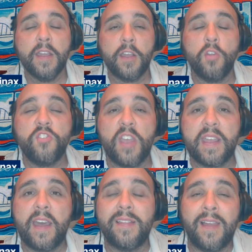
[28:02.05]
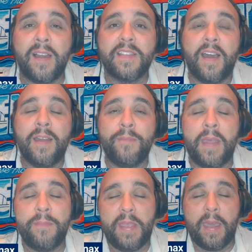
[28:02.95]
Go check out Locked On
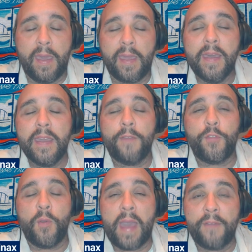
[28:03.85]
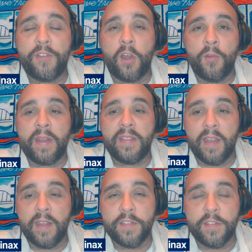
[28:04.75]
NBA if you haven't already
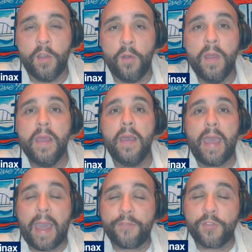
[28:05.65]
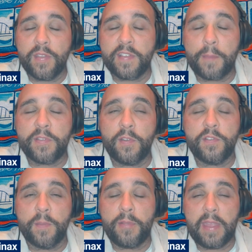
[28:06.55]
done so. After this episode is
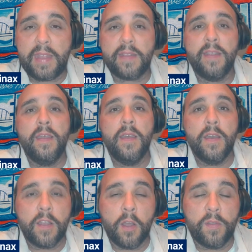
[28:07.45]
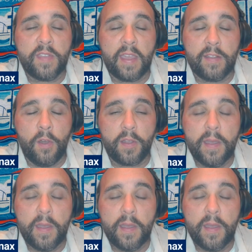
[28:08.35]
complete, go and take a look.